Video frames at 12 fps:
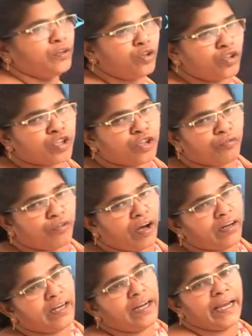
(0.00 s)
used
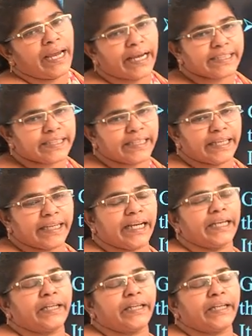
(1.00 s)
for exterior.